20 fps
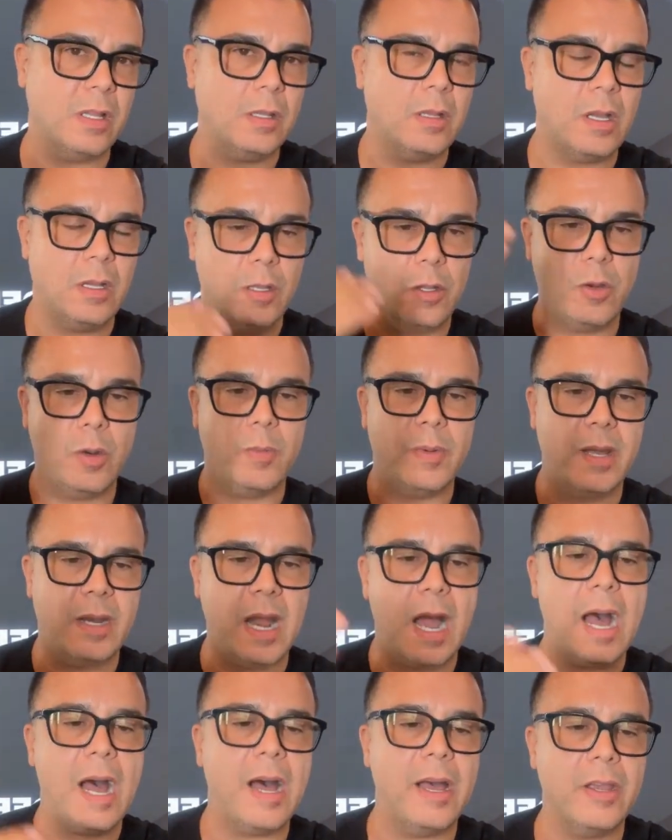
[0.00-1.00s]
a little
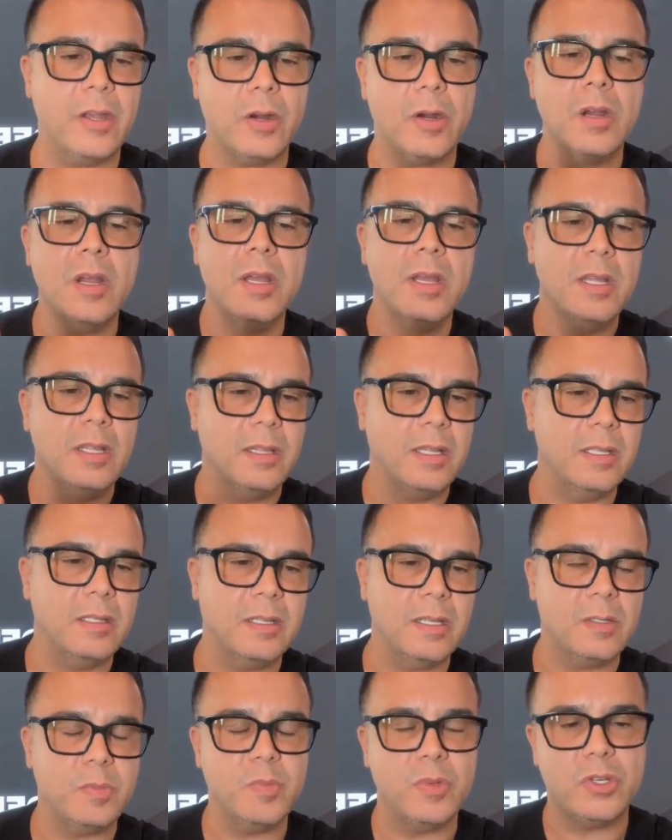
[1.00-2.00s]
bit higher
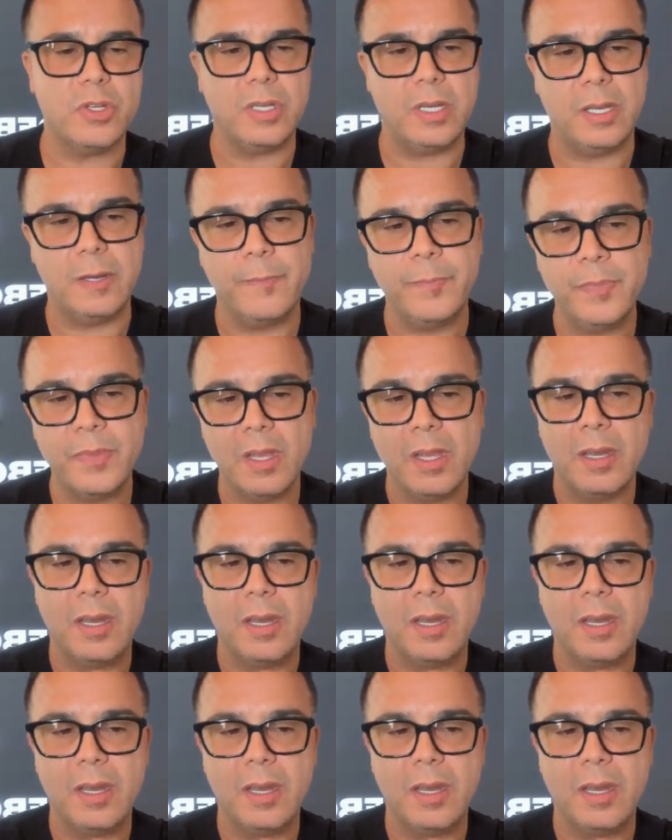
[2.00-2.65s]
than this machine.